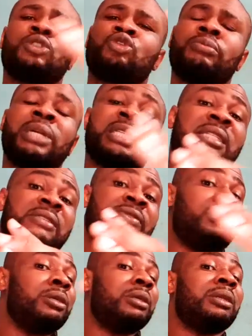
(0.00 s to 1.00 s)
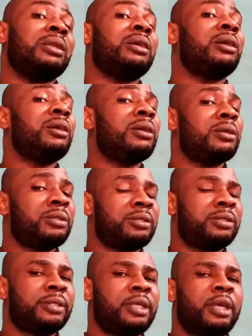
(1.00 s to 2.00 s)
want to make this video long,
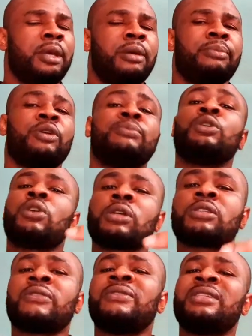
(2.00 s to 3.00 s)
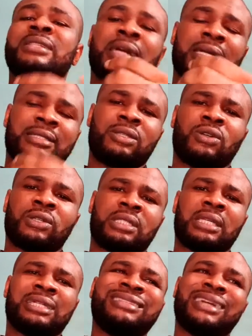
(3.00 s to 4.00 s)
but because of this
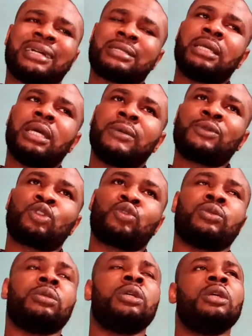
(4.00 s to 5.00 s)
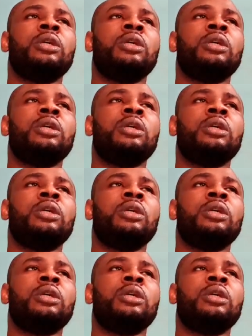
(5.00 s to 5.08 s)
antioxidant that helps to